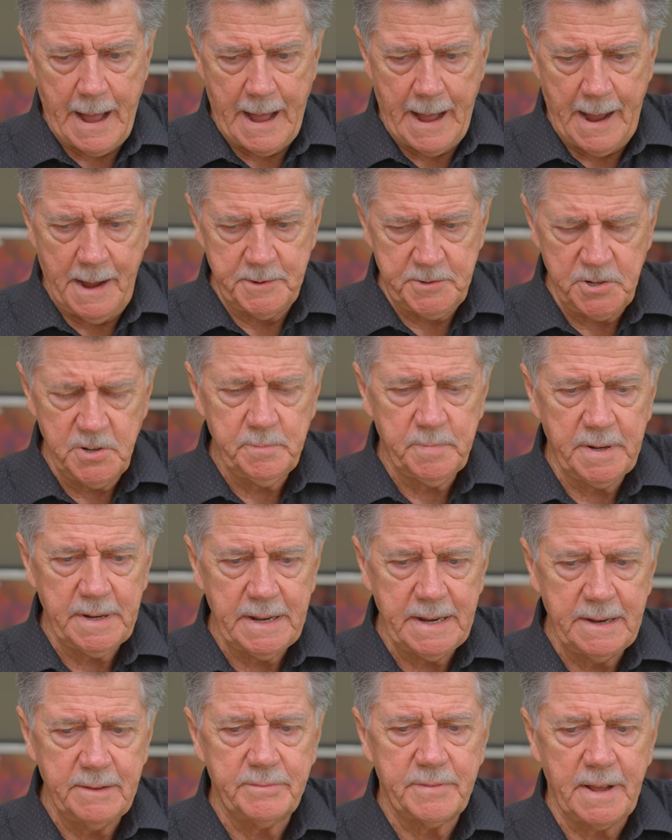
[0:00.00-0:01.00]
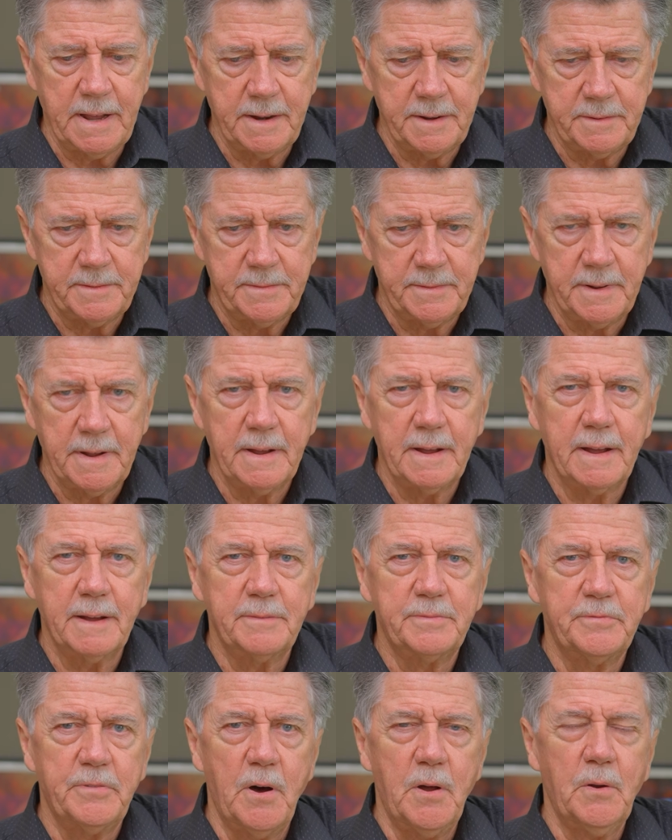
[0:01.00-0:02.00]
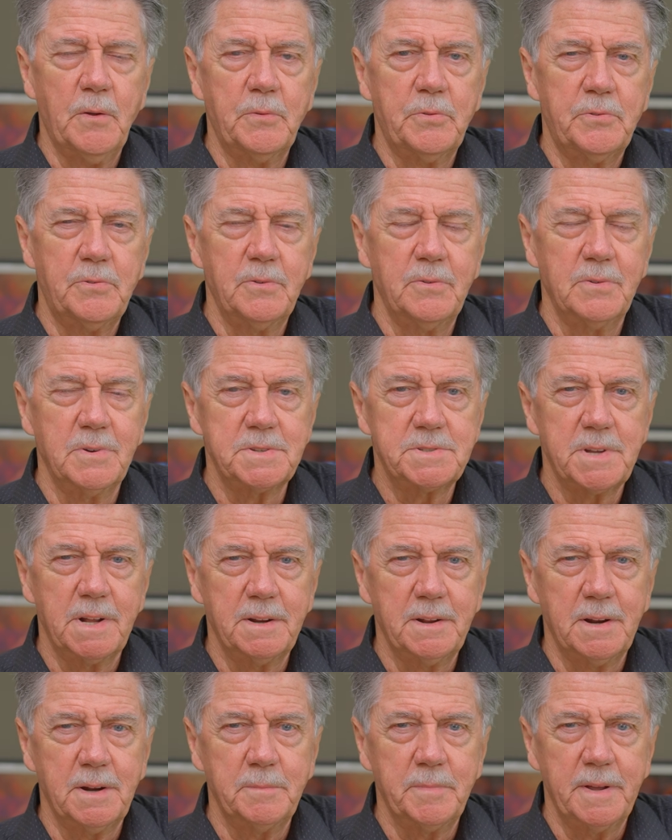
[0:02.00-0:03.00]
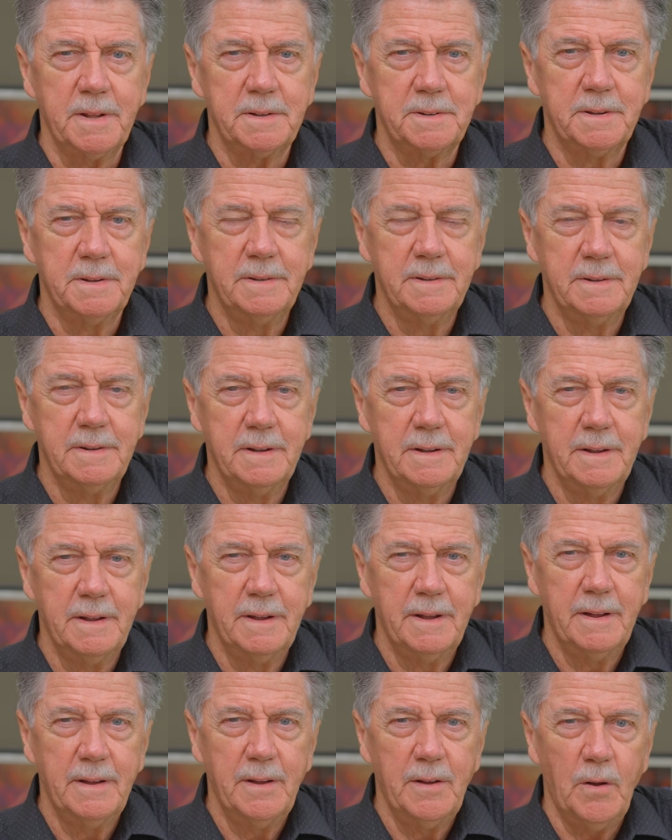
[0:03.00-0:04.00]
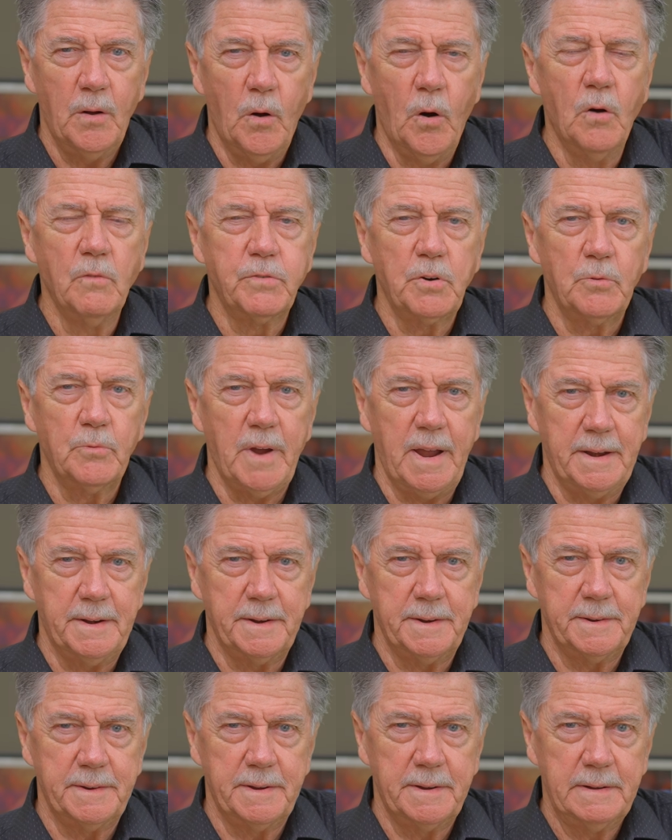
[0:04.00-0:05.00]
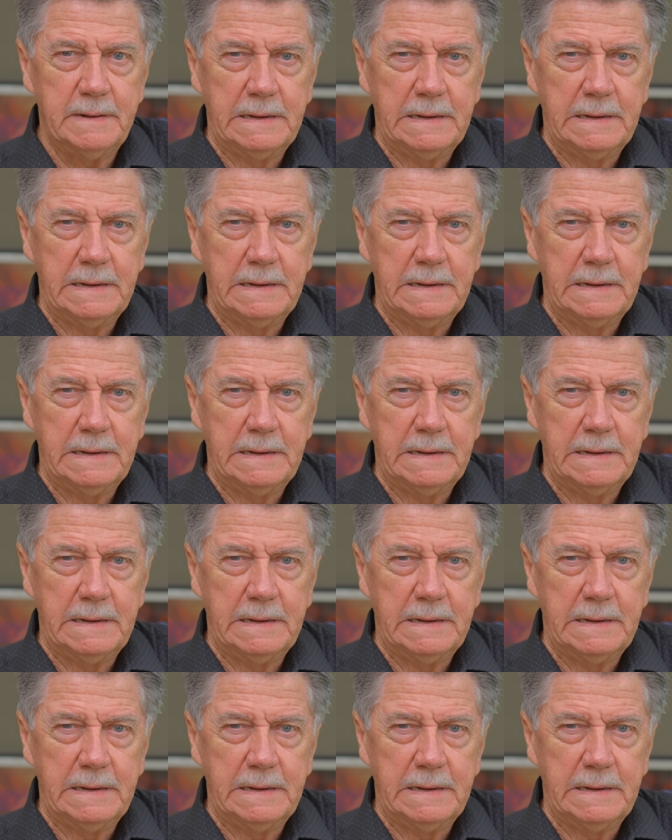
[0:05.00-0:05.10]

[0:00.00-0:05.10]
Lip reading: I do believe that follow-through is a little bit overrated.